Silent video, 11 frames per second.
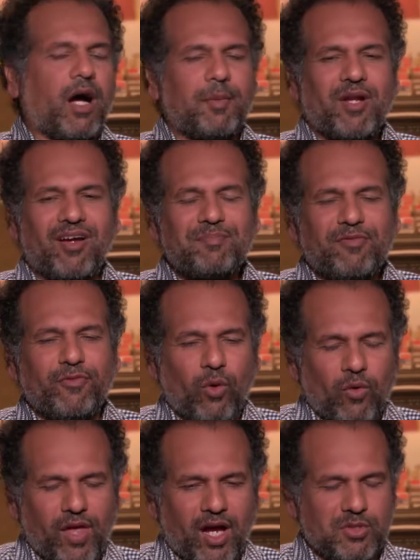I mean, I,
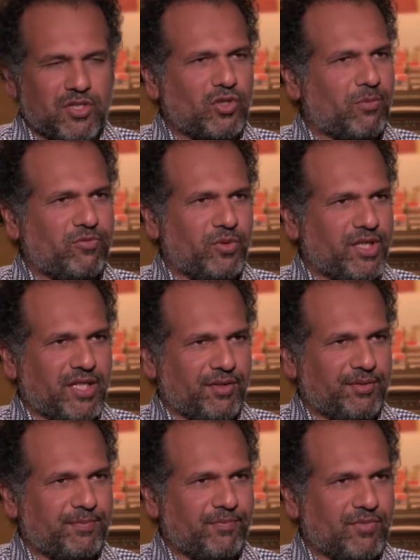before that, I was a top forty
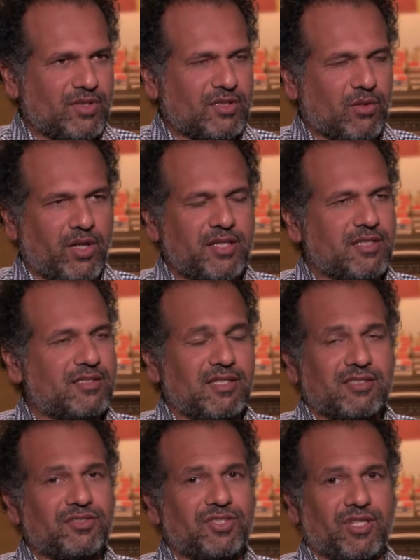kid. Really? So I just
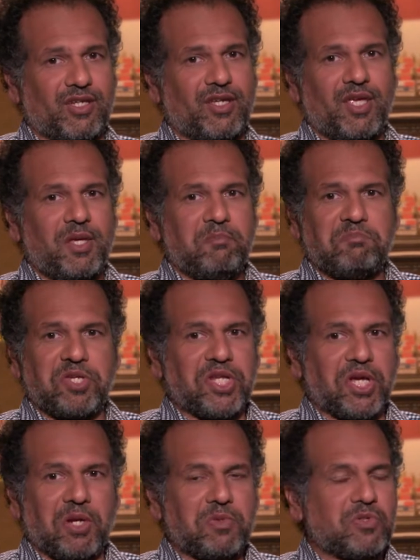listened to, you know,
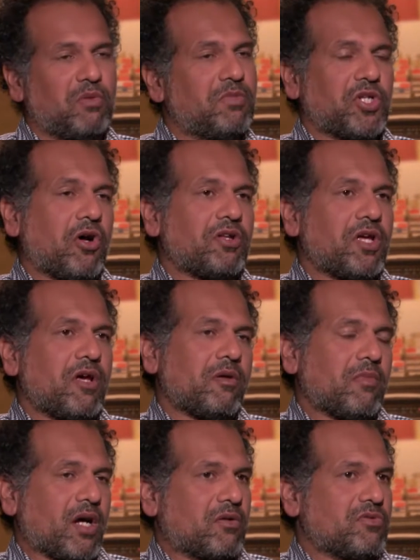it was all Madonna and
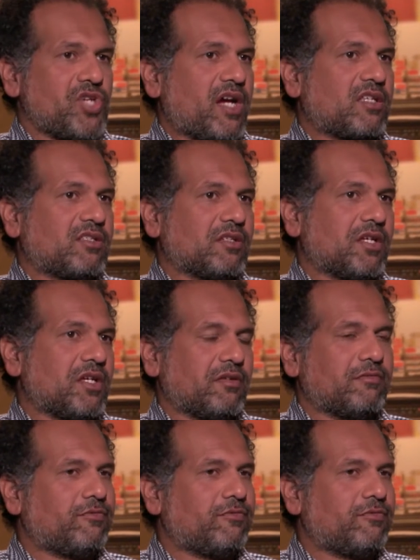Michael Jackson and